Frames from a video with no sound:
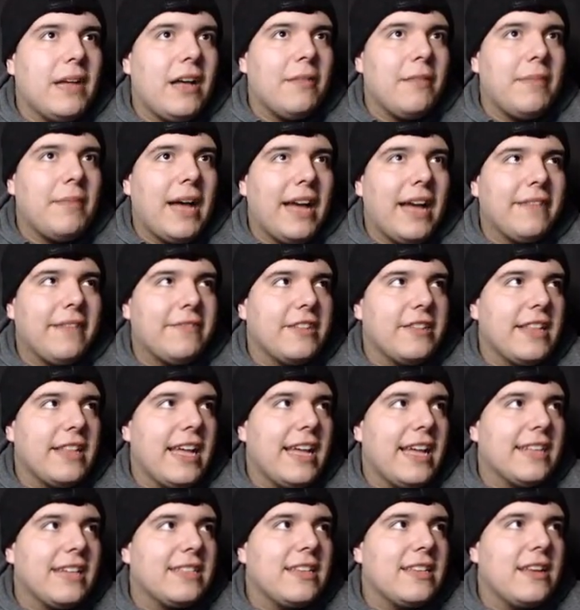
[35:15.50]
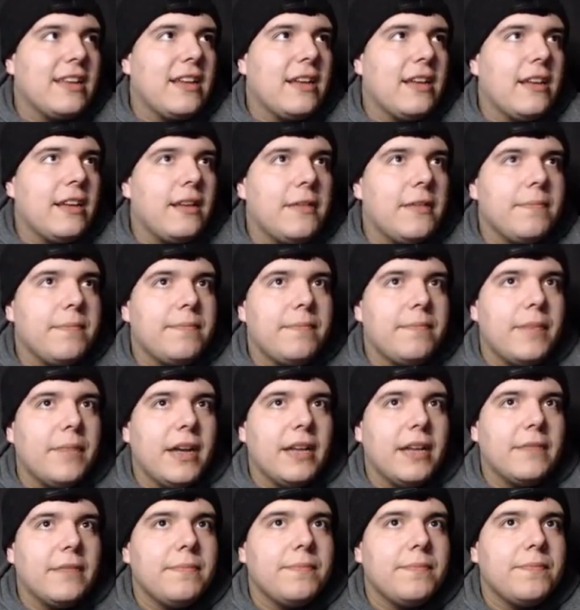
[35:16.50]
buy for that.
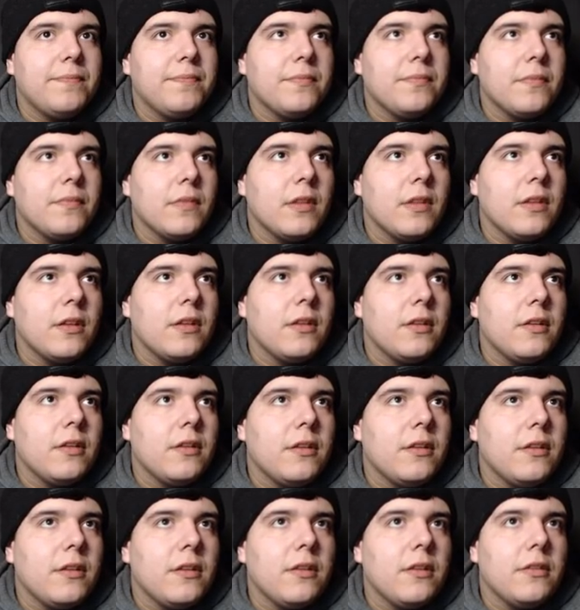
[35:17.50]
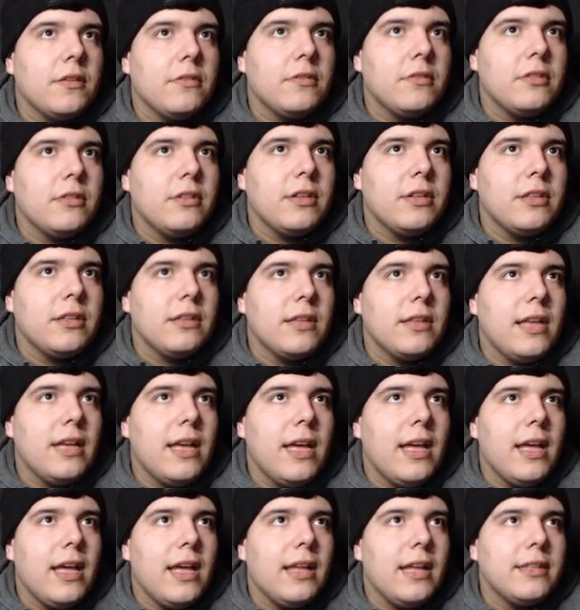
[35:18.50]
But we'll go with
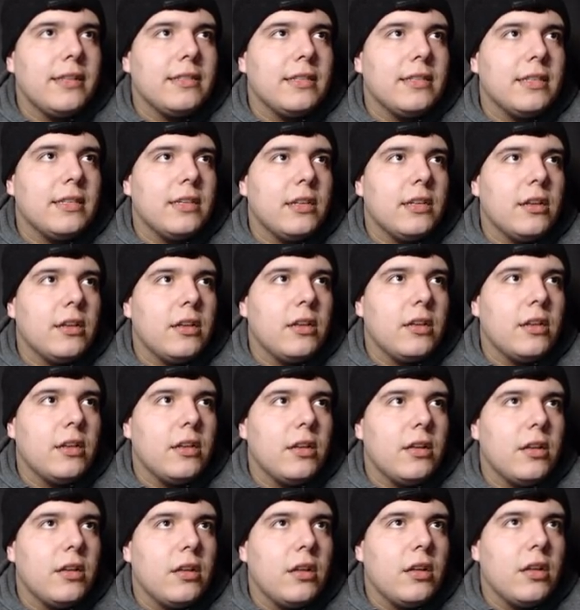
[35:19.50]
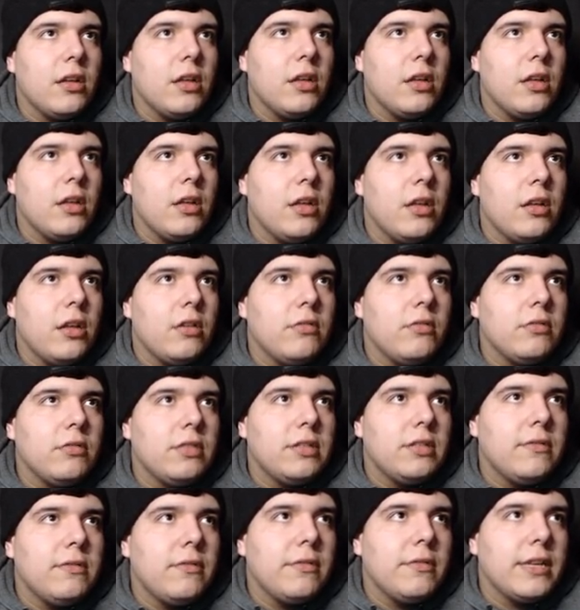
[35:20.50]
that. We'll
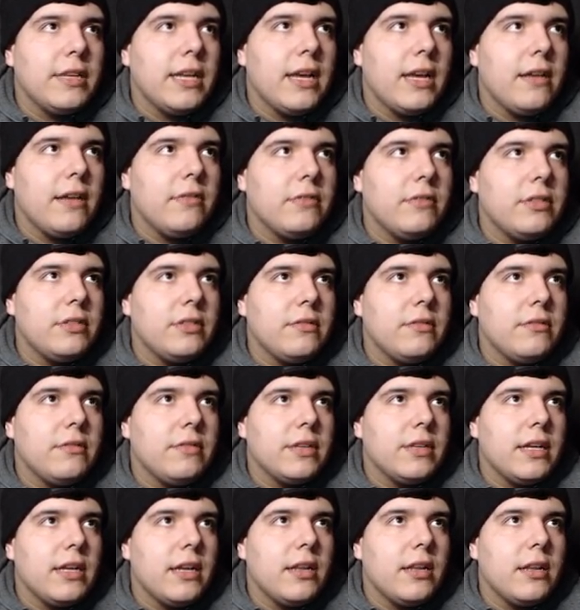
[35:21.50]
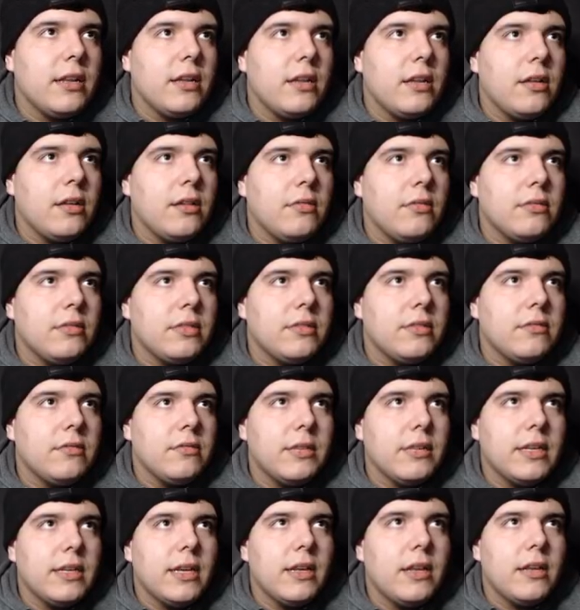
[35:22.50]
see what we got. We'll see what we got. We'll see what
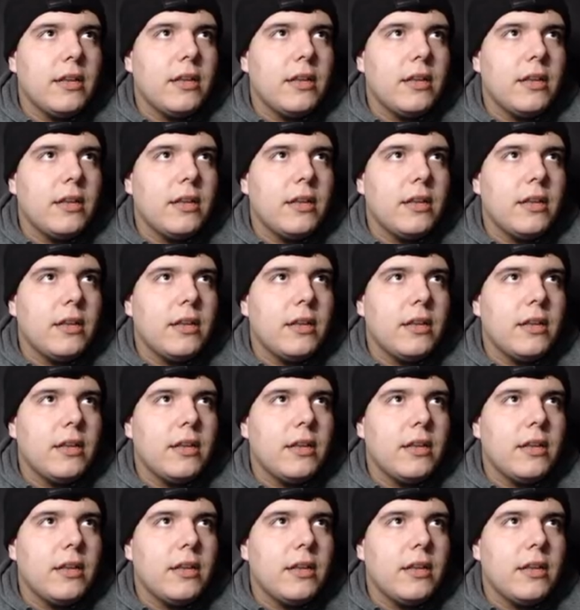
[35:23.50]
we got.